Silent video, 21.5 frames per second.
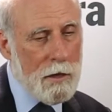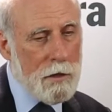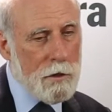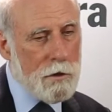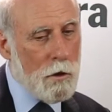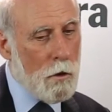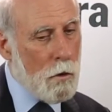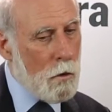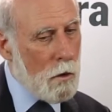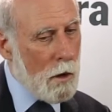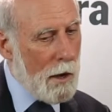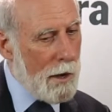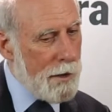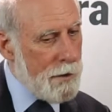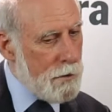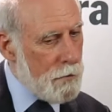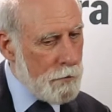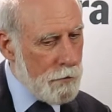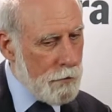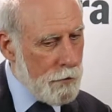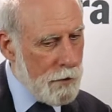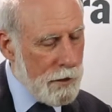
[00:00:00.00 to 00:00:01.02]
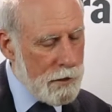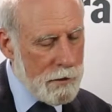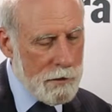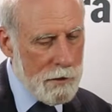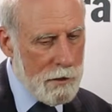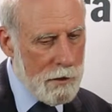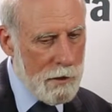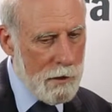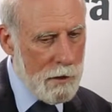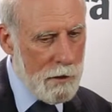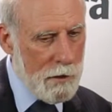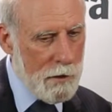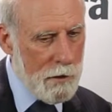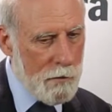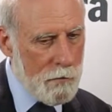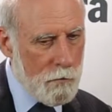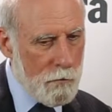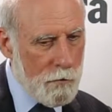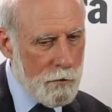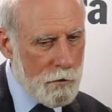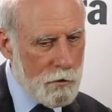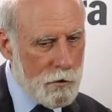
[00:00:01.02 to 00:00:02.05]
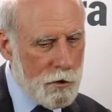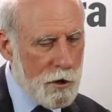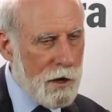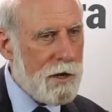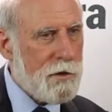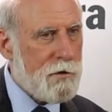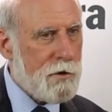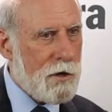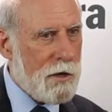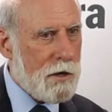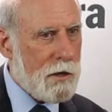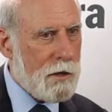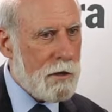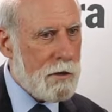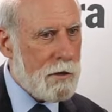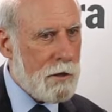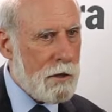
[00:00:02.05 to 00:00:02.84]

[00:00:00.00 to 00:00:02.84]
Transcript: So I don't think that we're changing